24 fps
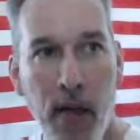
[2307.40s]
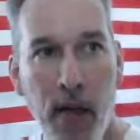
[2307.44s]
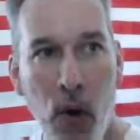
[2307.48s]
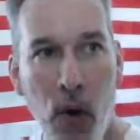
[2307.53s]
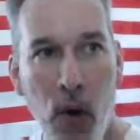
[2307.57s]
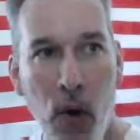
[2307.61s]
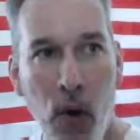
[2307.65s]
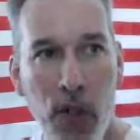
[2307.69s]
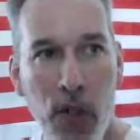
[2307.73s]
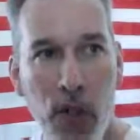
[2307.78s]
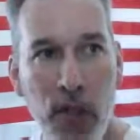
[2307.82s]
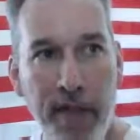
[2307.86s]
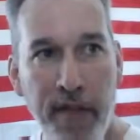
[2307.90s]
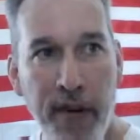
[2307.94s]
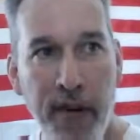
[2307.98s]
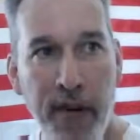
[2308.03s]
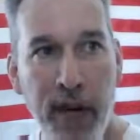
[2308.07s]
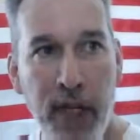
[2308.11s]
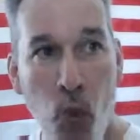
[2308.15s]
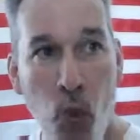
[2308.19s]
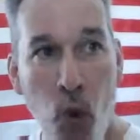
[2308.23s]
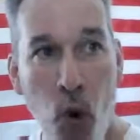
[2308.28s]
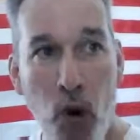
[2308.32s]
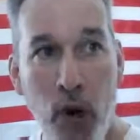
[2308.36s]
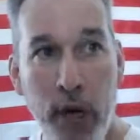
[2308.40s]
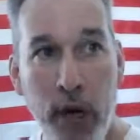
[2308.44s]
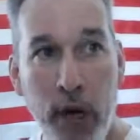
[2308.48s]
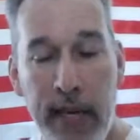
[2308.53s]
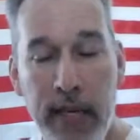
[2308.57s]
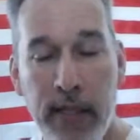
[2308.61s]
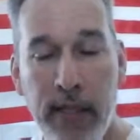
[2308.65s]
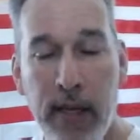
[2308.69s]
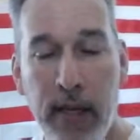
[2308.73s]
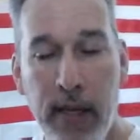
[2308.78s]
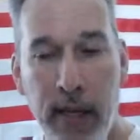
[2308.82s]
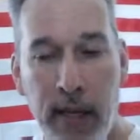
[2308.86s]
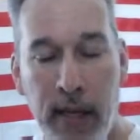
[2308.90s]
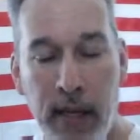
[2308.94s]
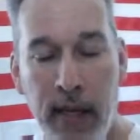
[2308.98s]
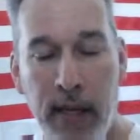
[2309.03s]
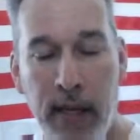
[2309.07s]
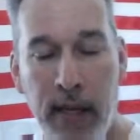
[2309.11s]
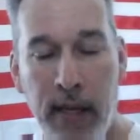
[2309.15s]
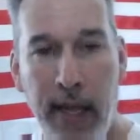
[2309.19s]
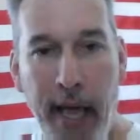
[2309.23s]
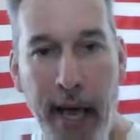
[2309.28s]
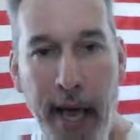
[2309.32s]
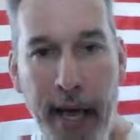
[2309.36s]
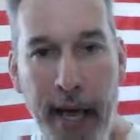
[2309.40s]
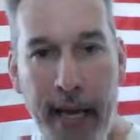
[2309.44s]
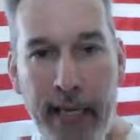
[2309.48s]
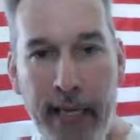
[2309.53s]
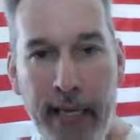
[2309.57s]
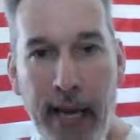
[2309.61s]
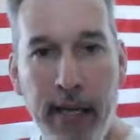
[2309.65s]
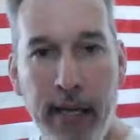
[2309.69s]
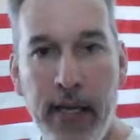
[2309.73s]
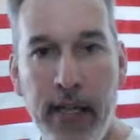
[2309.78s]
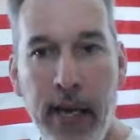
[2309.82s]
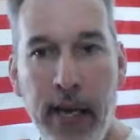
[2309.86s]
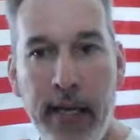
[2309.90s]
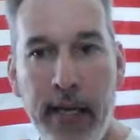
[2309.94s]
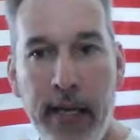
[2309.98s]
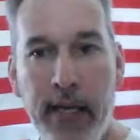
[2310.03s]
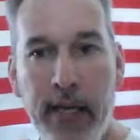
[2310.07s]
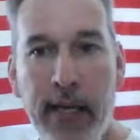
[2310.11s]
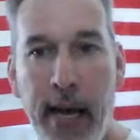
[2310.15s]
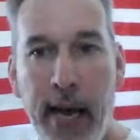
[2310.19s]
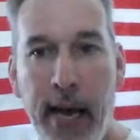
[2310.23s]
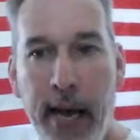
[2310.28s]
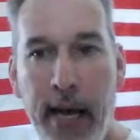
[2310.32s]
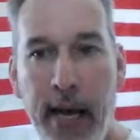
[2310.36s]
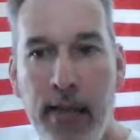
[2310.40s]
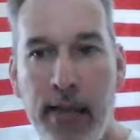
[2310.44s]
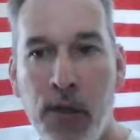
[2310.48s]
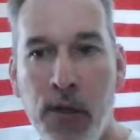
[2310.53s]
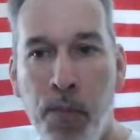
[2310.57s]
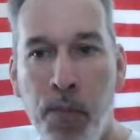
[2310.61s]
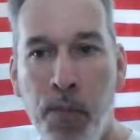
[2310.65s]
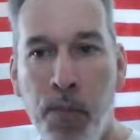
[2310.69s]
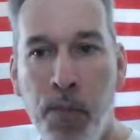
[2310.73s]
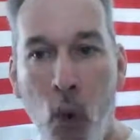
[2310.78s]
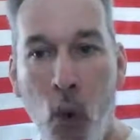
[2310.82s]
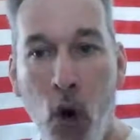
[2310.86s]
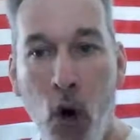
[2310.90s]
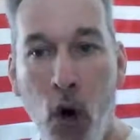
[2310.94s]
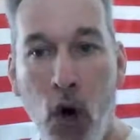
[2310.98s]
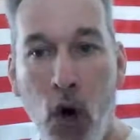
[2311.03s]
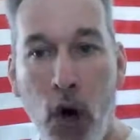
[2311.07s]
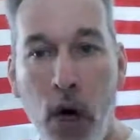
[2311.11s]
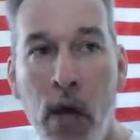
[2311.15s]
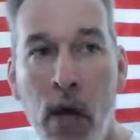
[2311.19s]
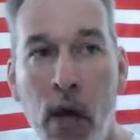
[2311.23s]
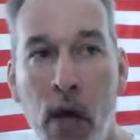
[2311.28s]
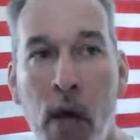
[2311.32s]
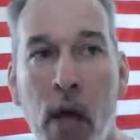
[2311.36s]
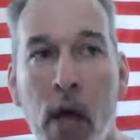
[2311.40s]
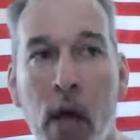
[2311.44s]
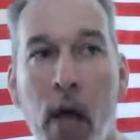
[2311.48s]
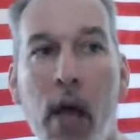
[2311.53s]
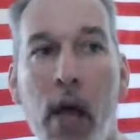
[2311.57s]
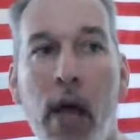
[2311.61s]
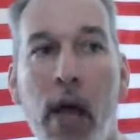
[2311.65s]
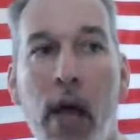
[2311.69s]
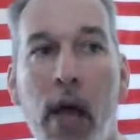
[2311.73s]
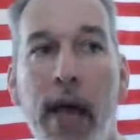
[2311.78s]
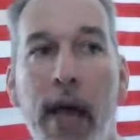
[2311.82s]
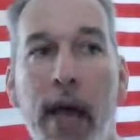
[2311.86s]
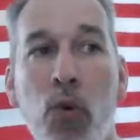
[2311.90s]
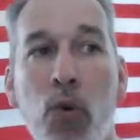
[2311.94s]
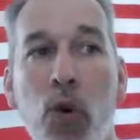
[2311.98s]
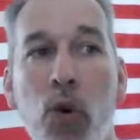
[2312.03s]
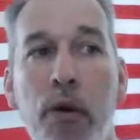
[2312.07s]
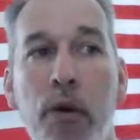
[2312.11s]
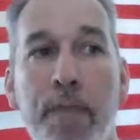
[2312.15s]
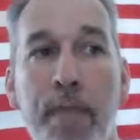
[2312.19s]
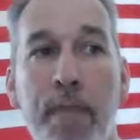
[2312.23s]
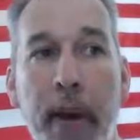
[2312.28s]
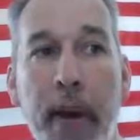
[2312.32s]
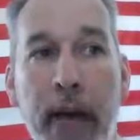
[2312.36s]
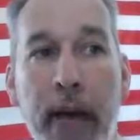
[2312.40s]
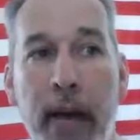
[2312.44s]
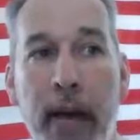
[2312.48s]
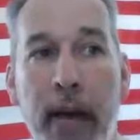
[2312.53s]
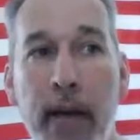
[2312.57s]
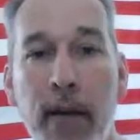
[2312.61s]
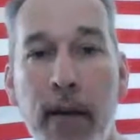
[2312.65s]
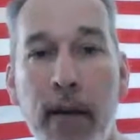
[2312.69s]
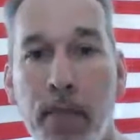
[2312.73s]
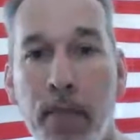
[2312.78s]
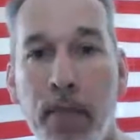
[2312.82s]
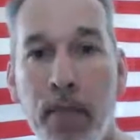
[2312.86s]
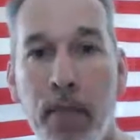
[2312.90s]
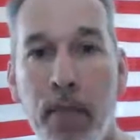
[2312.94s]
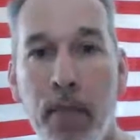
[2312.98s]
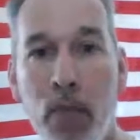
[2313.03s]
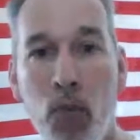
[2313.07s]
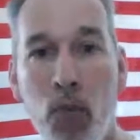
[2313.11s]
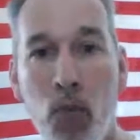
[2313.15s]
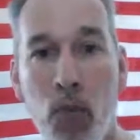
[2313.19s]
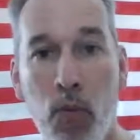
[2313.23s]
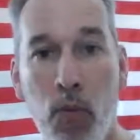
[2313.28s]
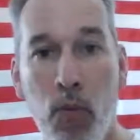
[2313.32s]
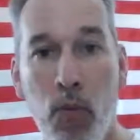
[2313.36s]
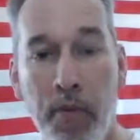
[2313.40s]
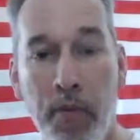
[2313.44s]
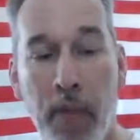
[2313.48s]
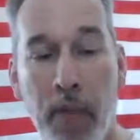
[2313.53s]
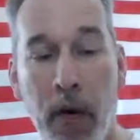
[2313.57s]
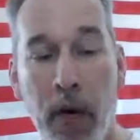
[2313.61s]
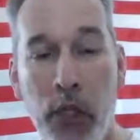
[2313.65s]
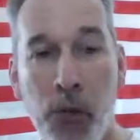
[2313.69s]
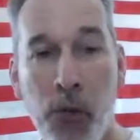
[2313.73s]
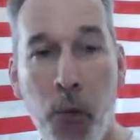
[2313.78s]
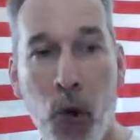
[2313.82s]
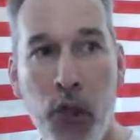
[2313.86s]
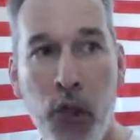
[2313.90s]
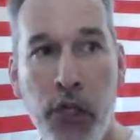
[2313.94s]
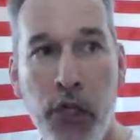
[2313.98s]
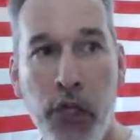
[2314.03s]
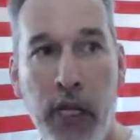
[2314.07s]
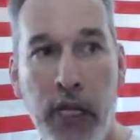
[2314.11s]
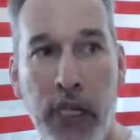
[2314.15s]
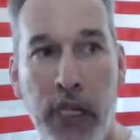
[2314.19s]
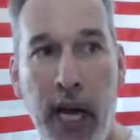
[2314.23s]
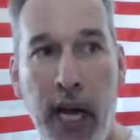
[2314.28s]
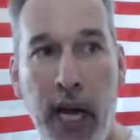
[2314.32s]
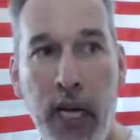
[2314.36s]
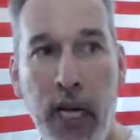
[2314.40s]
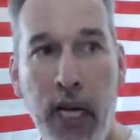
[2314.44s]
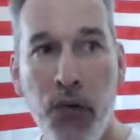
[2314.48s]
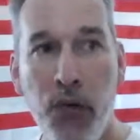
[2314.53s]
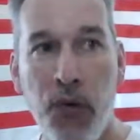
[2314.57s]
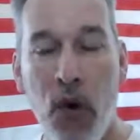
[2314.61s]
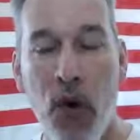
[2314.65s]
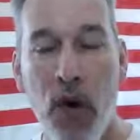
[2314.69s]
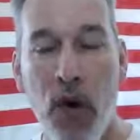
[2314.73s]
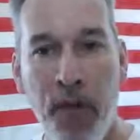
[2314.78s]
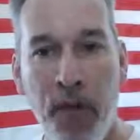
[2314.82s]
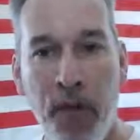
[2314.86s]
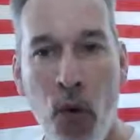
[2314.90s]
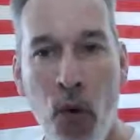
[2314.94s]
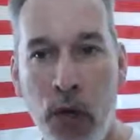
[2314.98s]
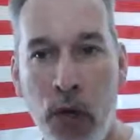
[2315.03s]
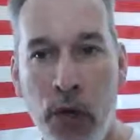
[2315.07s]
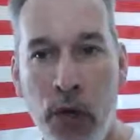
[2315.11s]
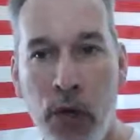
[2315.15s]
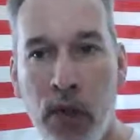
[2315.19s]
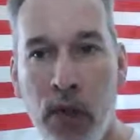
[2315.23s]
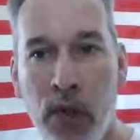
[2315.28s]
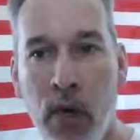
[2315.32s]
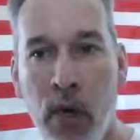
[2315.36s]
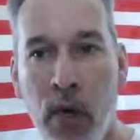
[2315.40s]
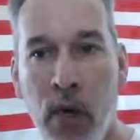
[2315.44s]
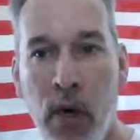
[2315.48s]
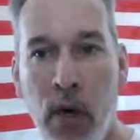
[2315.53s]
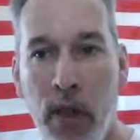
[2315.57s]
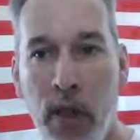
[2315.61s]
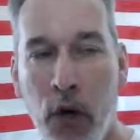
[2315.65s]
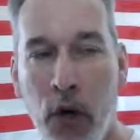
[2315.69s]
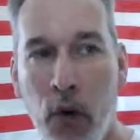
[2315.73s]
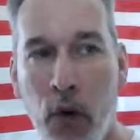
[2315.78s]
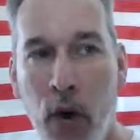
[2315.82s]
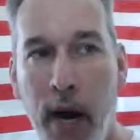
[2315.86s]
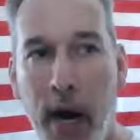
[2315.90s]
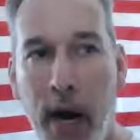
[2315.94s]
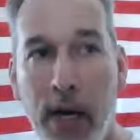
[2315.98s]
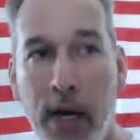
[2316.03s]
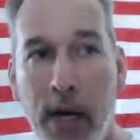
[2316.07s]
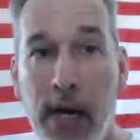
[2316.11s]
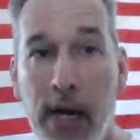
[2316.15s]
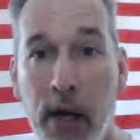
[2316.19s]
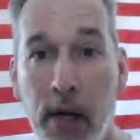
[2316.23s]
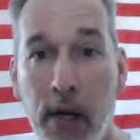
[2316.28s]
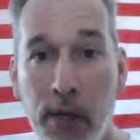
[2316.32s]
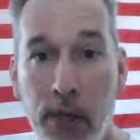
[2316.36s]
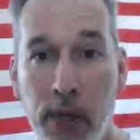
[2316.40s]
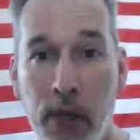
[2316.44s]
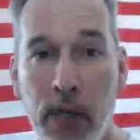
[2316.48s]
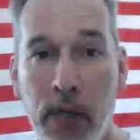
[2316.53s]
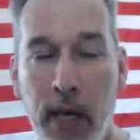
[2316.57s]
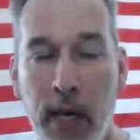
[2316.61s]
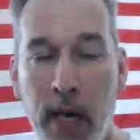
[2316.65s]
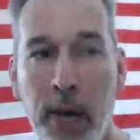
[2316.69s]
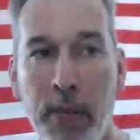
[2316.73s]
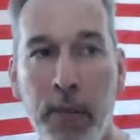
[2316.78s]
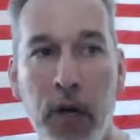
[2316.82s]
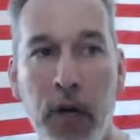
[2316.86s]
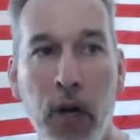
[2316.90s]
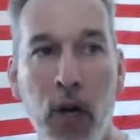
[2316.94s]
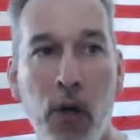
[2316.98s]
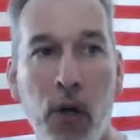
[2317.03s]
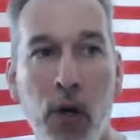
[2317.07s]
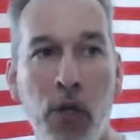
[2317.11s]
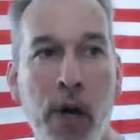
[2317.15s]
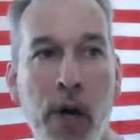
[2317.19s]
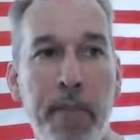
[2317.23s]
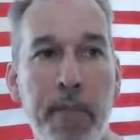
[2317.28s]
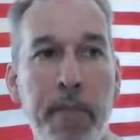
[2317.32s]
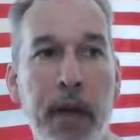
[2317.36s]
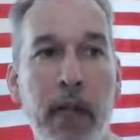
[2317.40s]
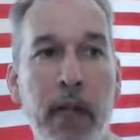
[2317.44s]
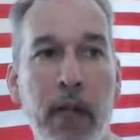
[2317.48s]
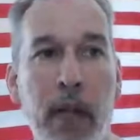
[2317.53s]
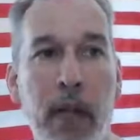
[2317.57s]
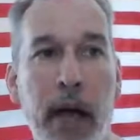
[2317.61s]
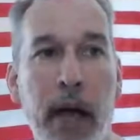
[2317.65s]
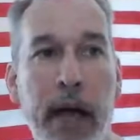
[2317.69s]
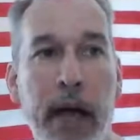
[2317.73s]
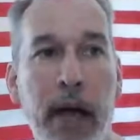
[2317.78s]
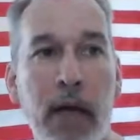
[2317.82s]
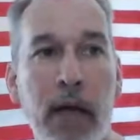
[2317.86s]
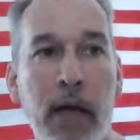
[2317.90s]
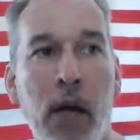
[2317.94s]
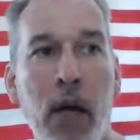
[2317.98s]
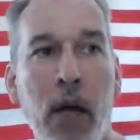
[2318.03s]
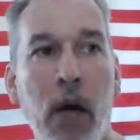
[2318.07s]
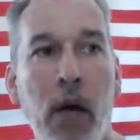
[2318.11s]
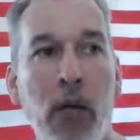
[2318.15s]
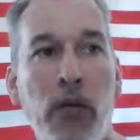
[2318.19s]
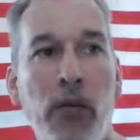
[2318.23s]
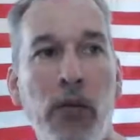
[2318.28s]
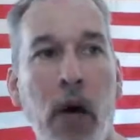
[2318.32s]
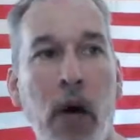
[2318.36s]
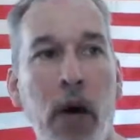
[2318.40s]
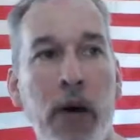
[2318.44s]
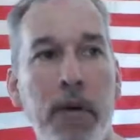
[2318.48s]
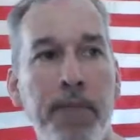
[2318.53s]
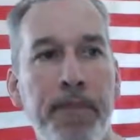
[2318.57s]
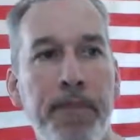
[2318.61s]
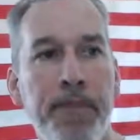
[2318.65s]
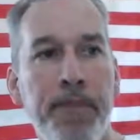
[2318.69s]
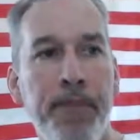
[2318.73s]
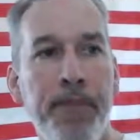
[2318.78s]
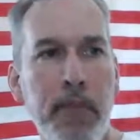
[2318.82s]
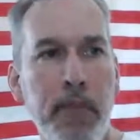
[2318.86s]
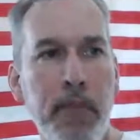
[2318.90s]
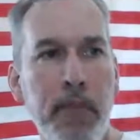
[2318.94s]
those of us working to collect excise taxes more, it would be much more successful. Of course, the crown tells him to go jump in a lake. So